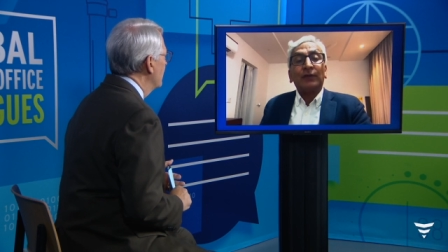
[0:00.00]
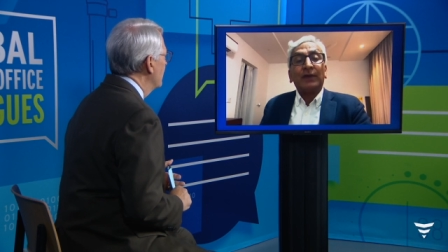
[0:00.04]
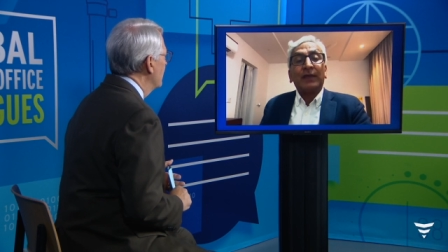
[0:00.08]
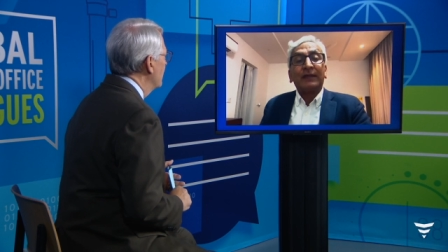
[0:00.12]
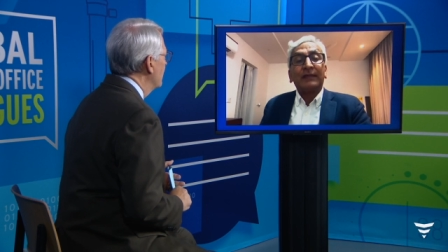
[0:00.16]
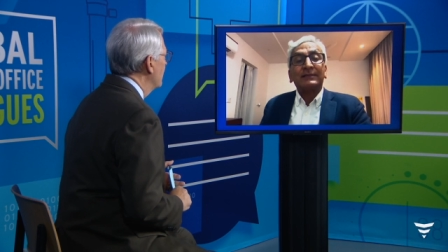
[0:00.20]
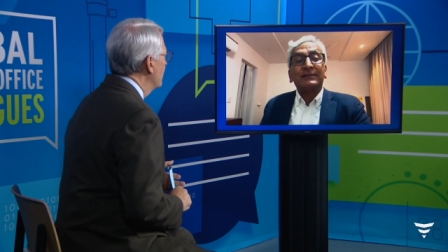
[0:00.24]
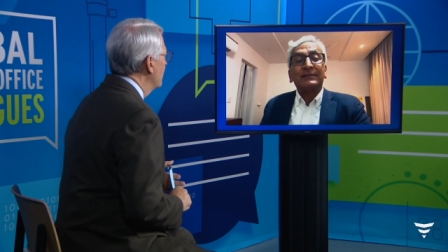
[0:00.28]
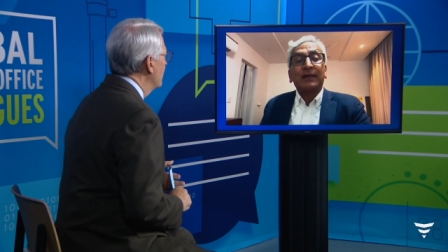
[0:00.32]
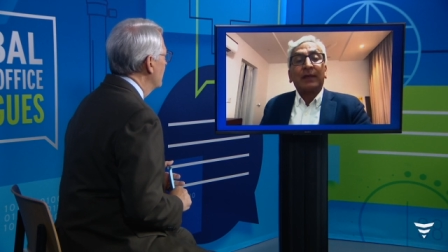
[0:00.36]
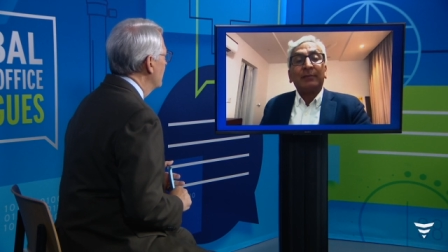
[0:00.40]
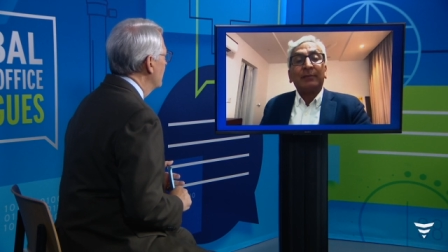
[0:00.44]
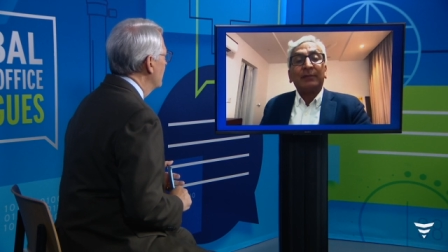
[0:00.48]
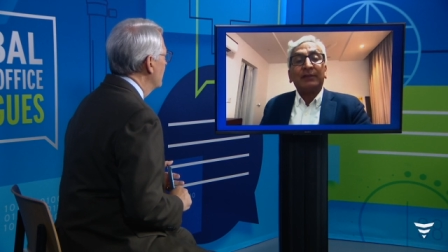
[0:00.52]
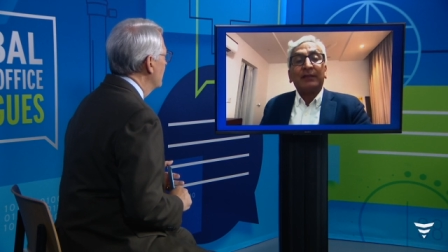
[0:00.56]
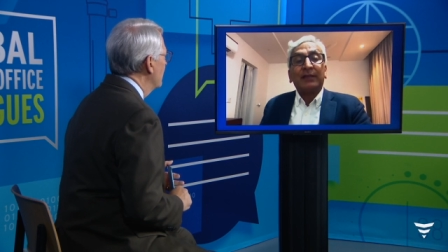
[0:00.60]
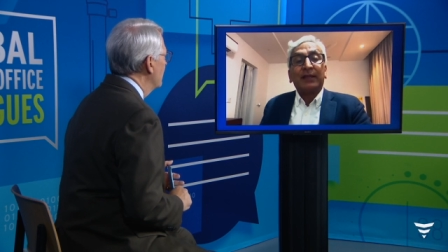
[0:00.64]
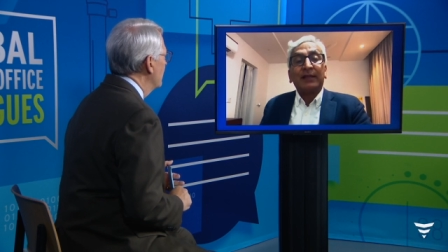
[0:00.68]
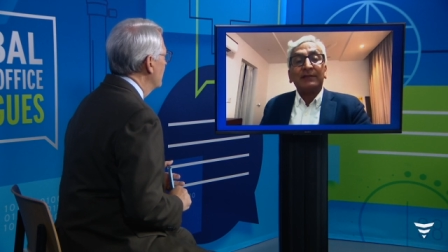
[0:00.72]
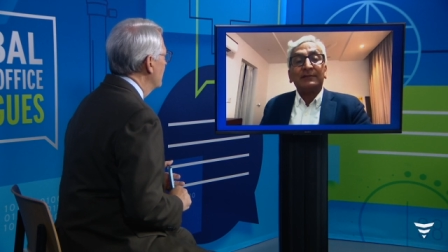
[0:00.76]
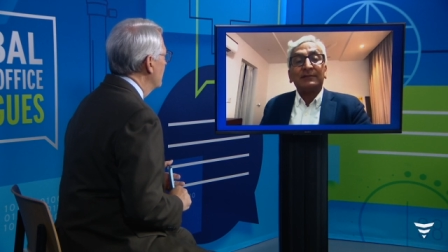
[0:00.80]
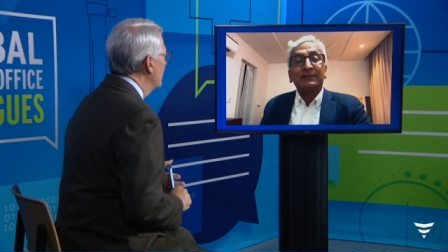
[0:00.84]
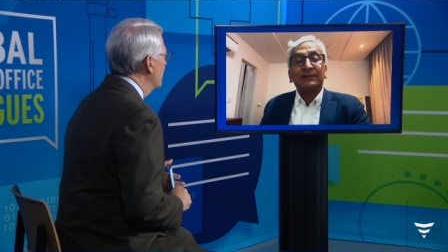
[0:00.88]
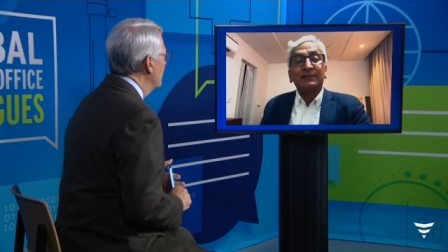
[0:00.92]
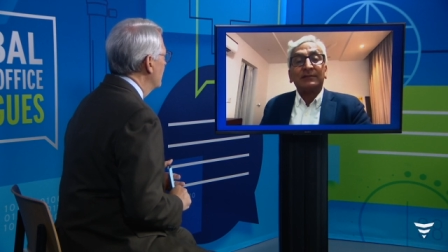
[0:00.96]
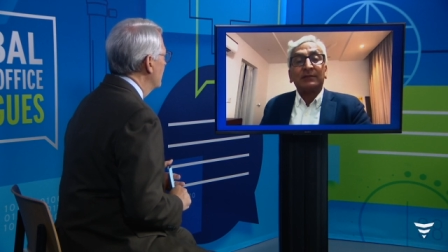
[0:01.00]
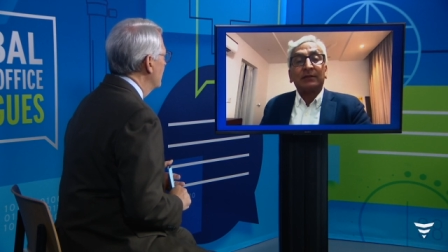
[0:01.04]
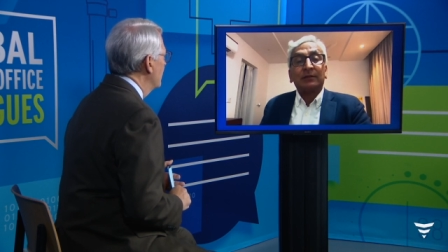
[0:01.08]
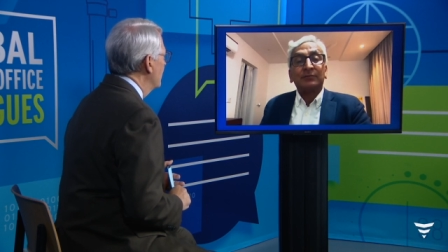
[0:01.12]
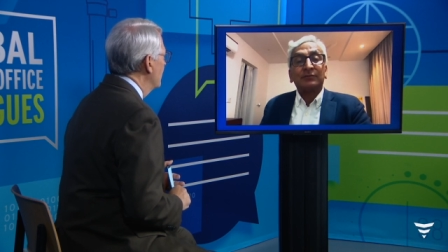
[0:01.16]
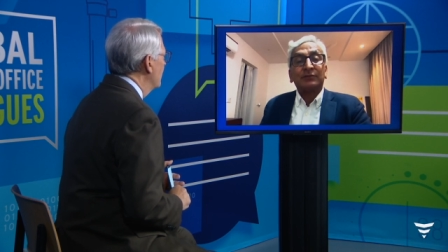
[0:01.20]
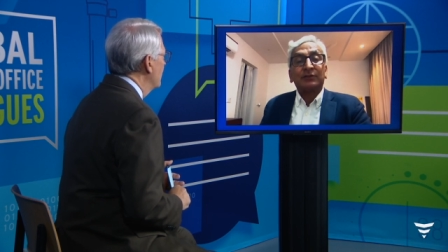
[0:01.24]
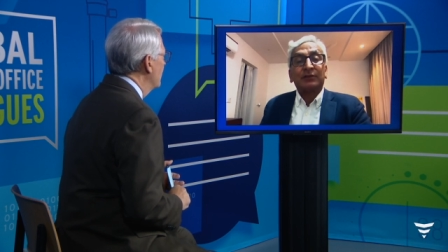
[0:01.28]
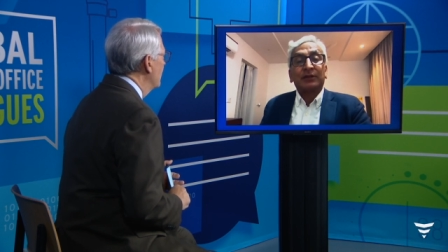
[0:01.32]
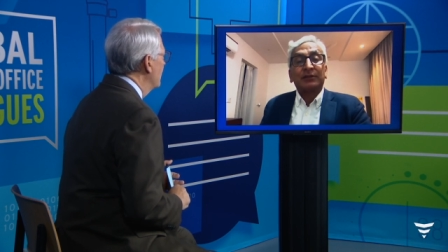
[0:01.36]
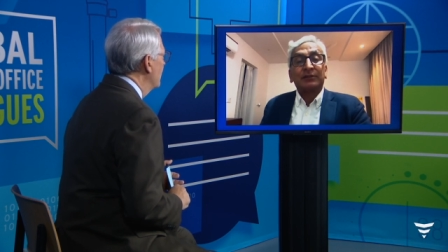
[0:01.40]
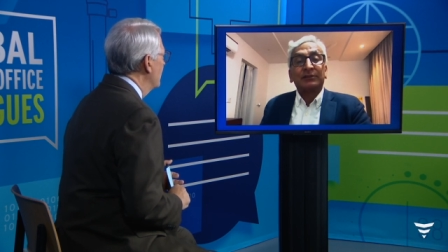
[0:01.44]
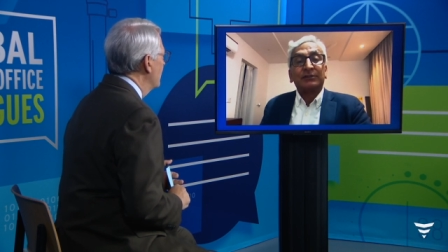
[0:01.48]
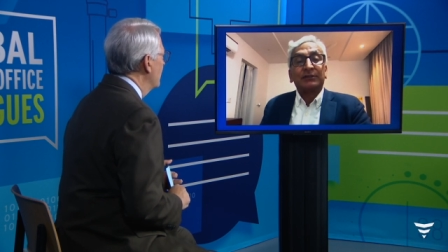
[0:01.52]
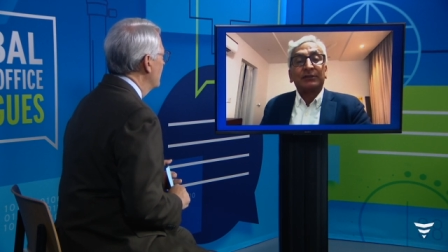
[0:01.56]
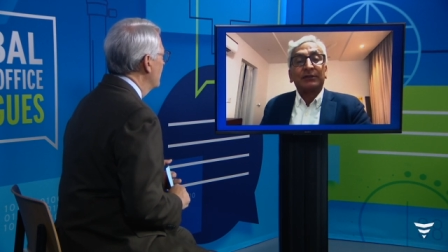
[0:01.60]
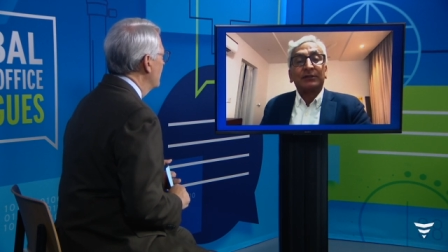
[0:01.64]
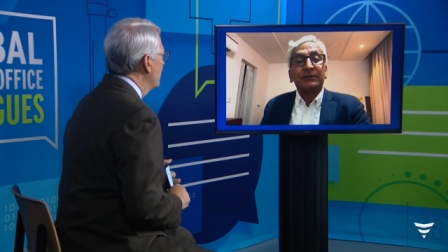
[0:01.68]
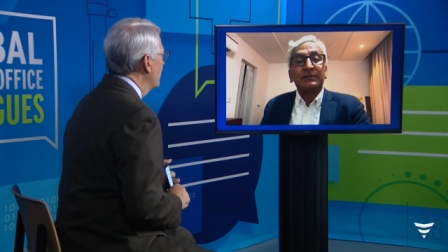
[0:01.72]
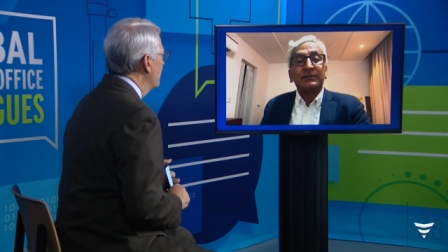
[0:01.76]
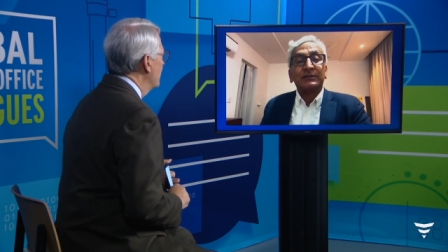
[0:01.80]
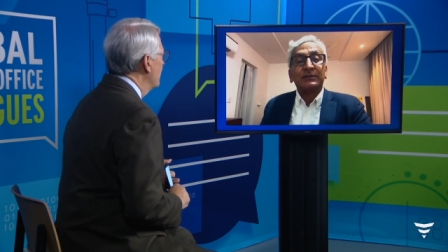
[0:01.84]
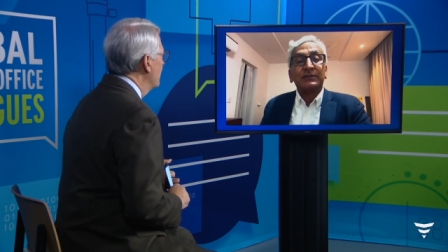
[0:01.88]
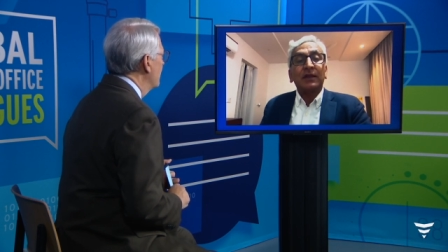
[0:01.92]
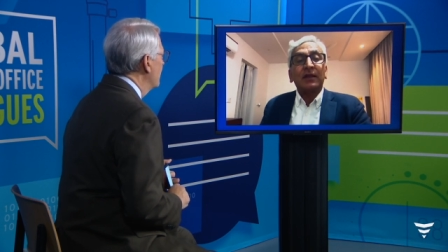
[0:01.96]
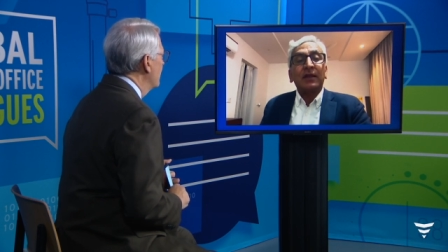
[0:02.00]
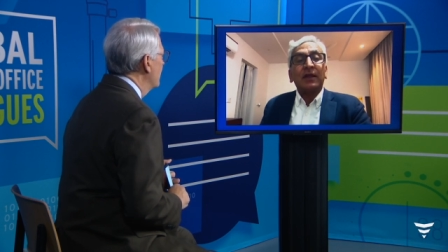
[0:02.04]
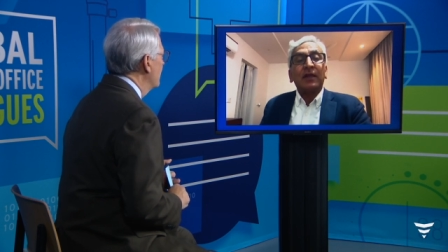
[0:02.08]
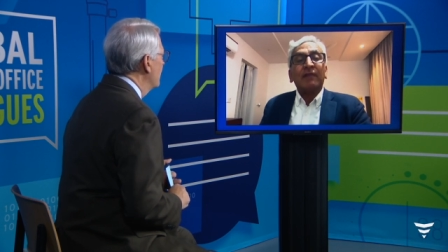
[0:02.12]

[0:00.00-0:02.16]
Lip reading: examine health system structures,